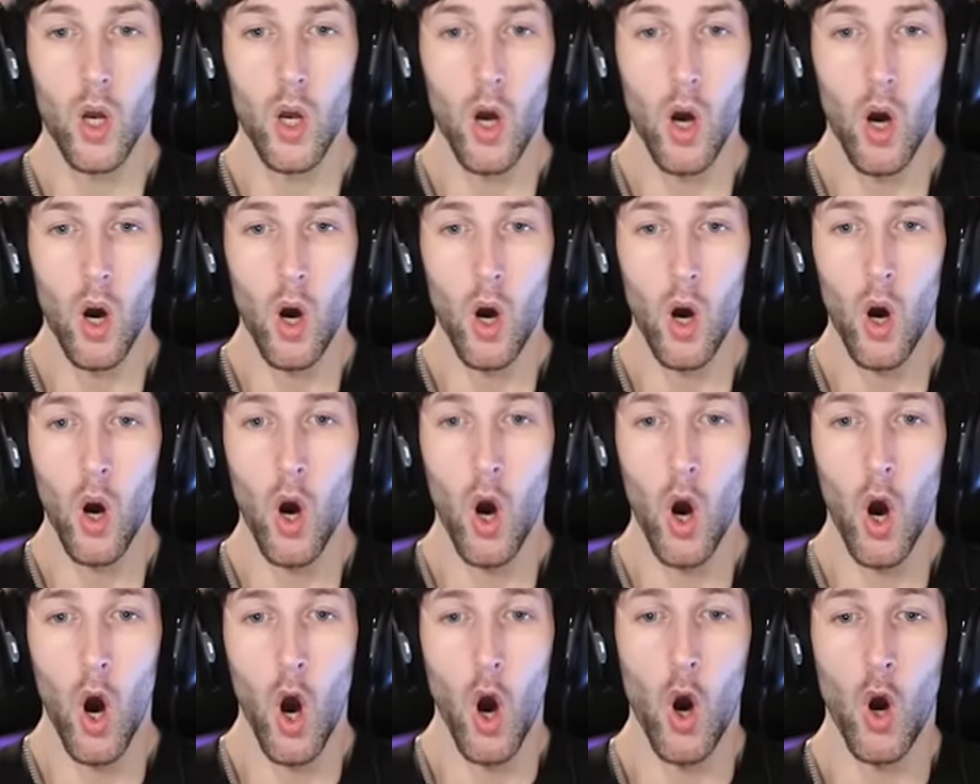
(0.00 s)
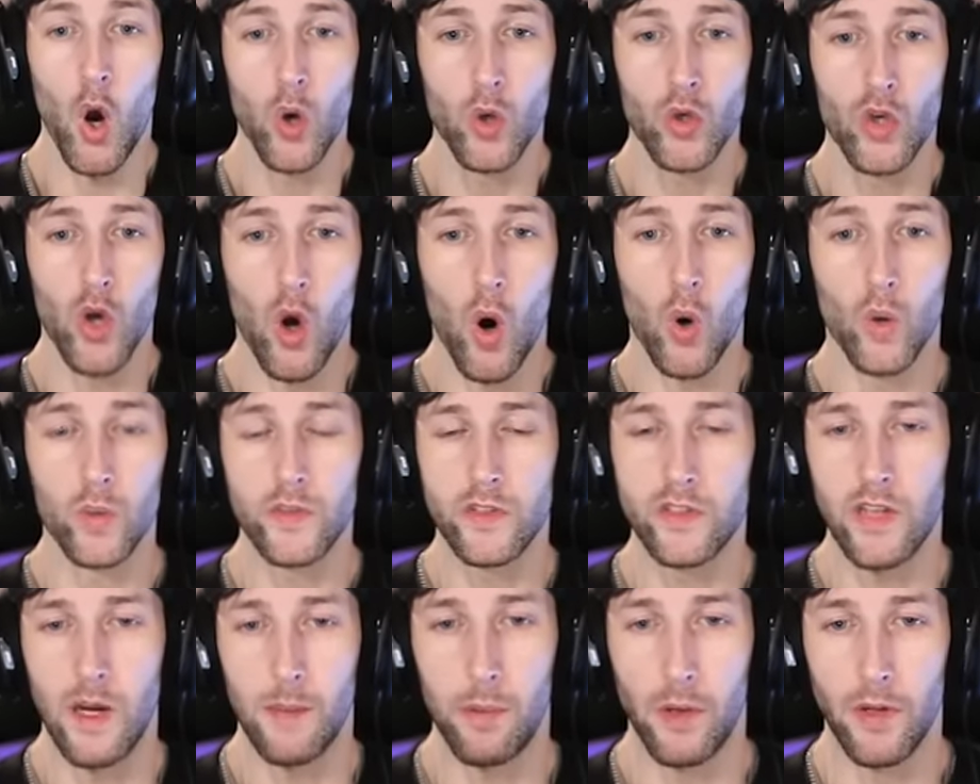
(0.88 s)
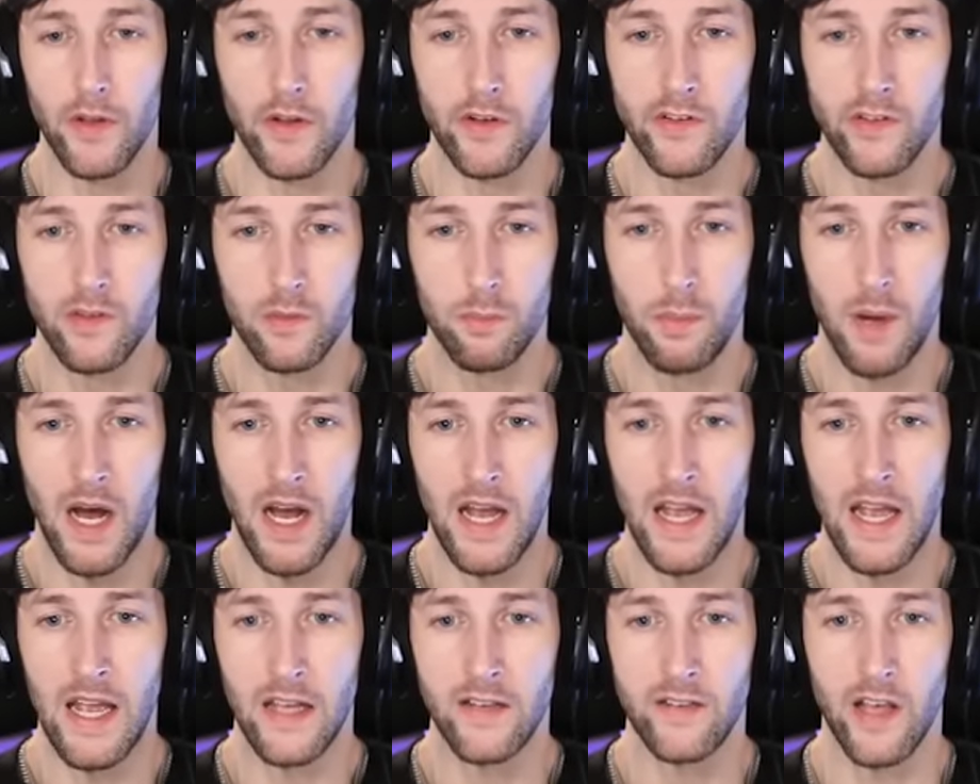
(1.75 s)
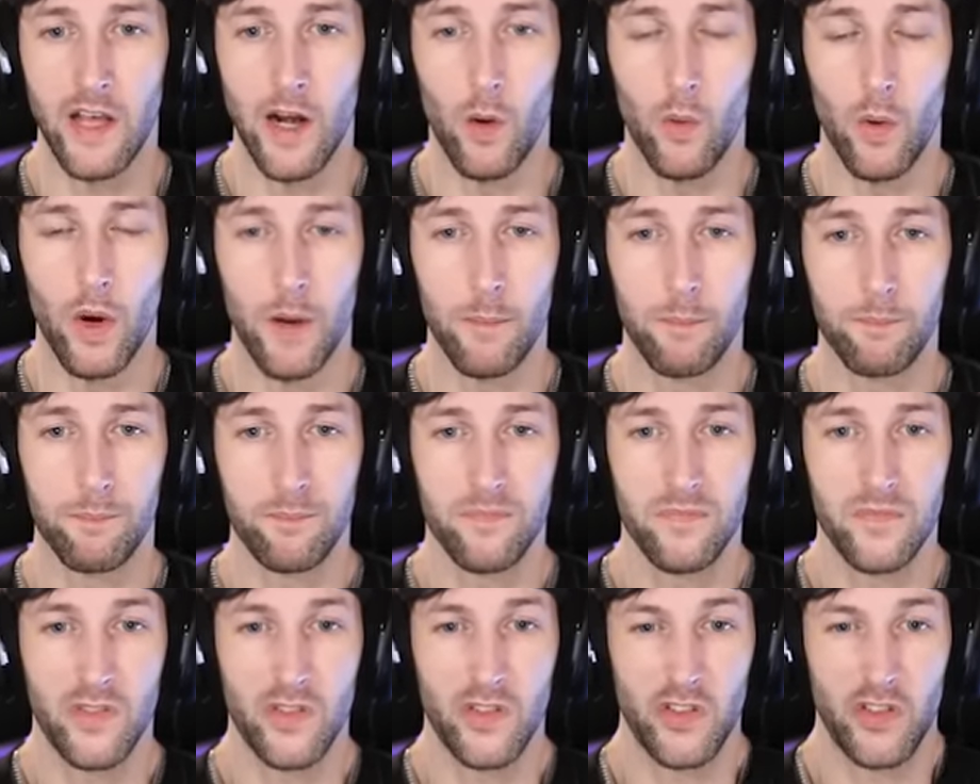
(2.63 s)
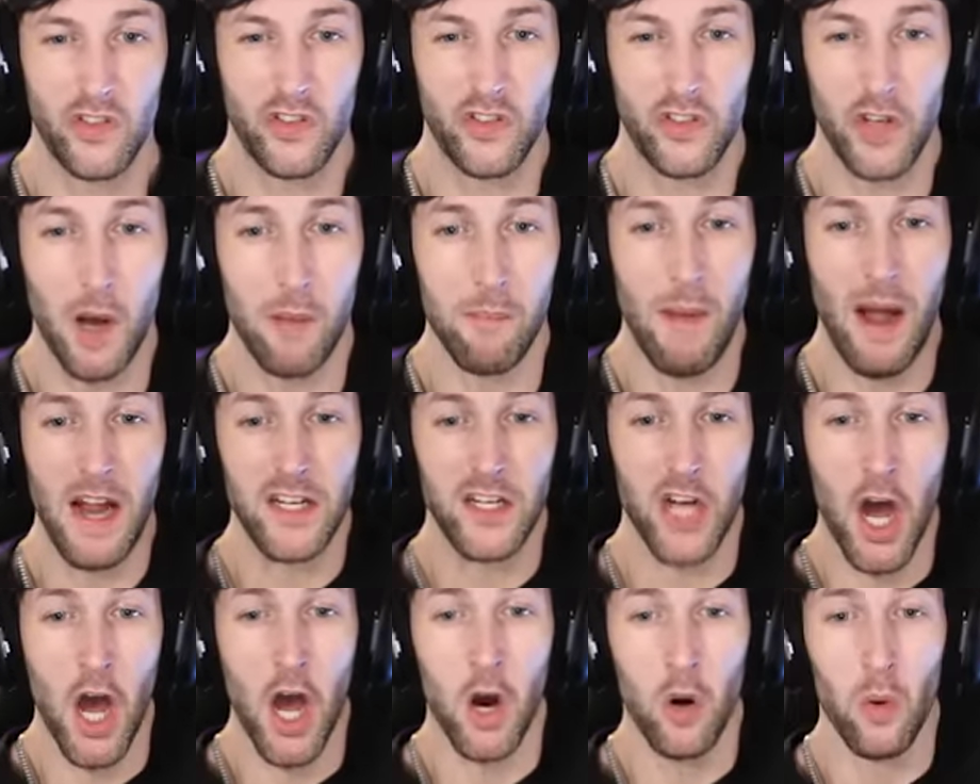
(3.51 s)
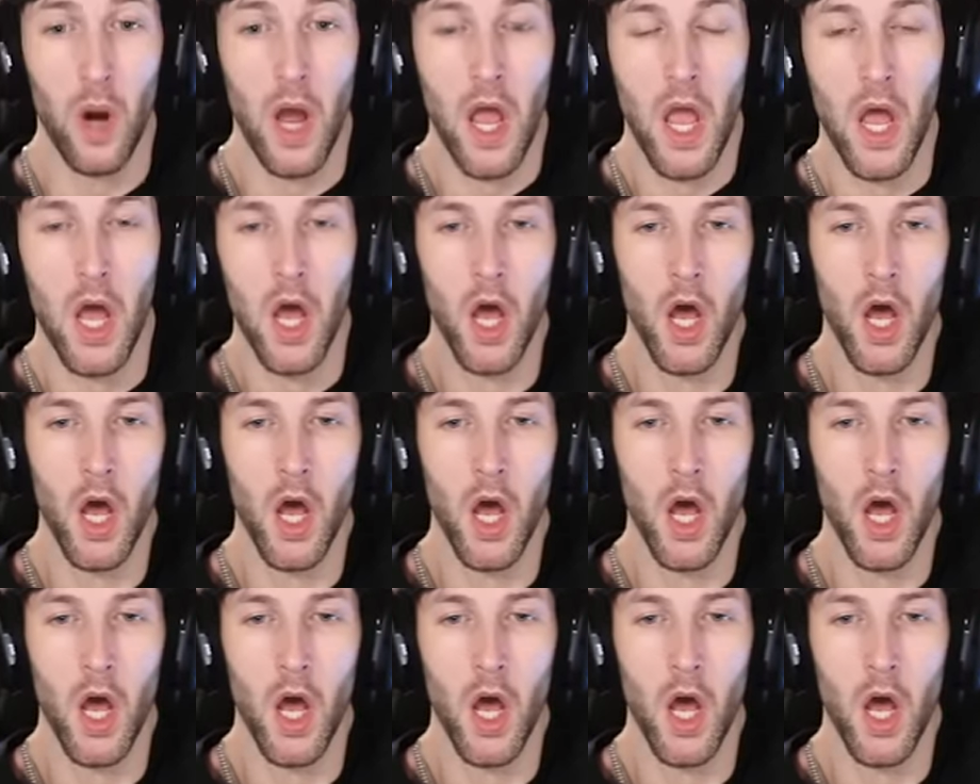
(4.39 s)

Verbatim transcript: Go, don't step on the spikes. I don't want to stub my toe.